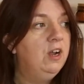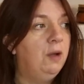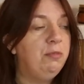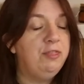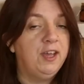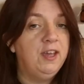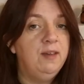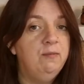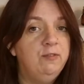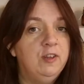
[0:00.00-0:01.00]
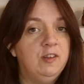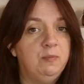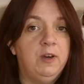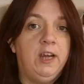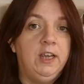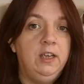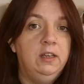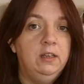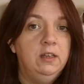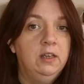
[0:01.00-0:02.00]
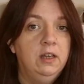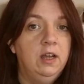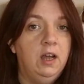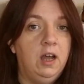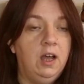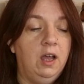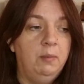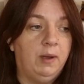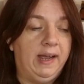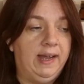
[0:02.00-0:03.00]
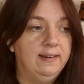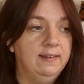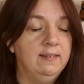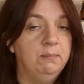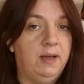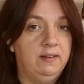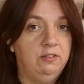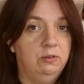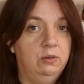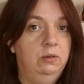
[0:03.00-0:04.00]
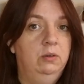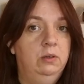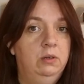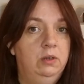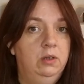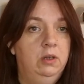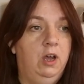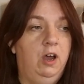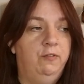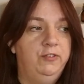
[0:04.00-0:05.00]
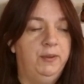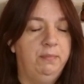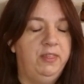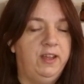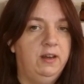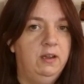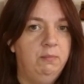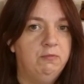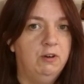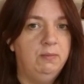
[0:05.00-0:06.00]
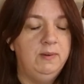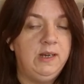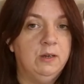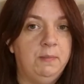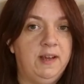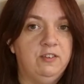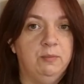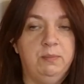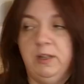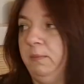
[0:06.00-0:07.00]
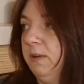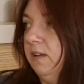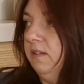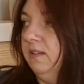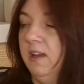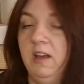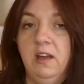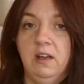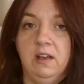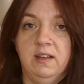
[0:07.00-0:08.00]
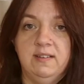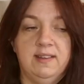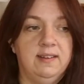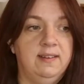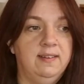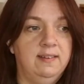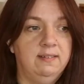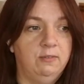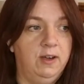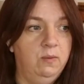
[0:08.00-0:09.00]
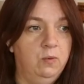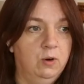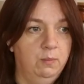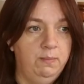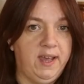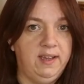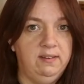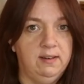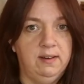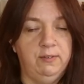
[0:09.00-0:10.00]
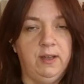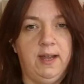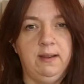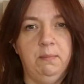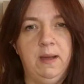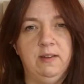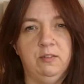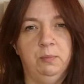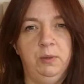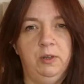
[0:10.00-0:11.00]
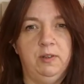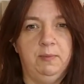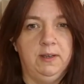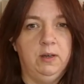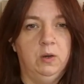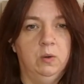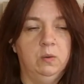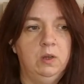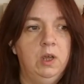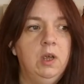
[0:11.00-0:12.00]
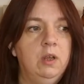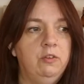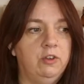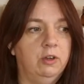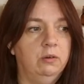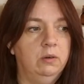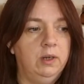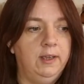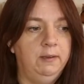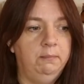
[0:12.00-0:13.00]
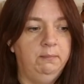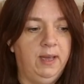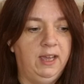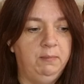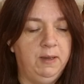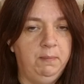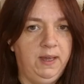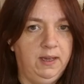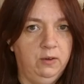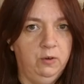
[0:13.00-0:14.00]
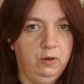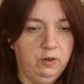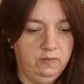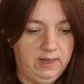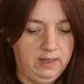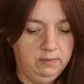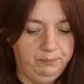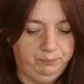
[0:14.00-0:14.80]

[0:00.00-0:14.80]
I'm thinking for the spring I might add in some pastel of something, probably not pastel blue, because like I said, this is quite a warm beige, and if I added pastel blue it's a bit cold, so it may be a pink or a green.